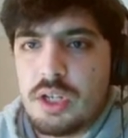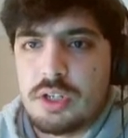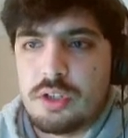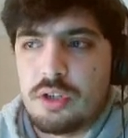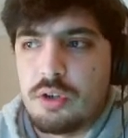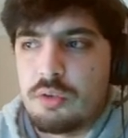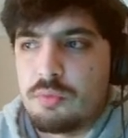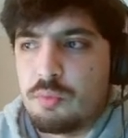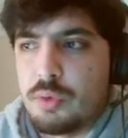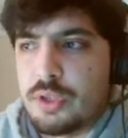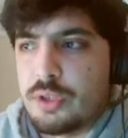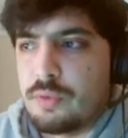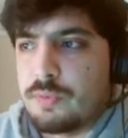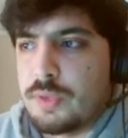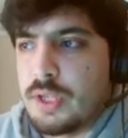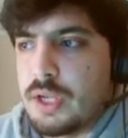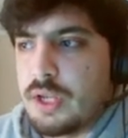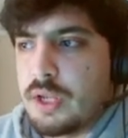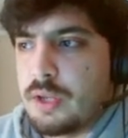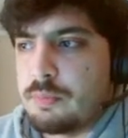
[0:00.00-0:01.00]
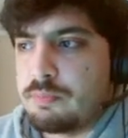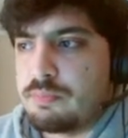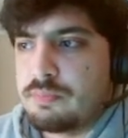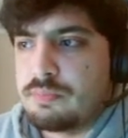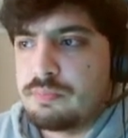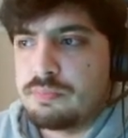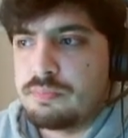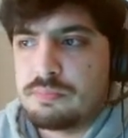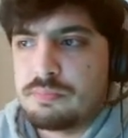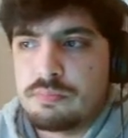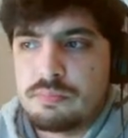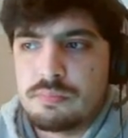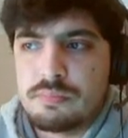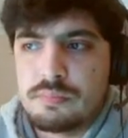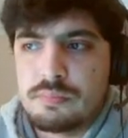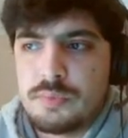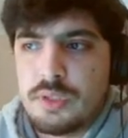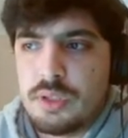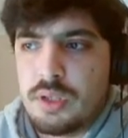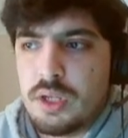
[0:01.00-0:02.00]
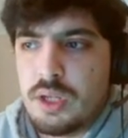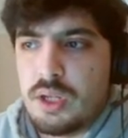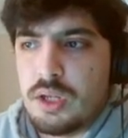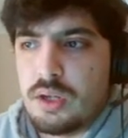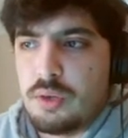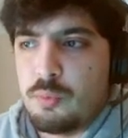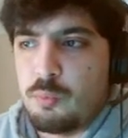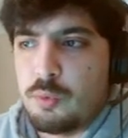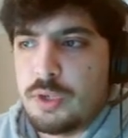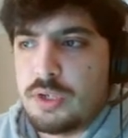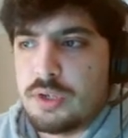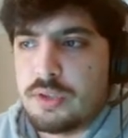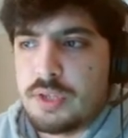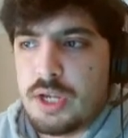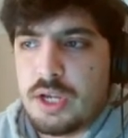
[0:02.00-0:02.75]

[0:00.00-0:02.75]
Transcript: got rid of that weird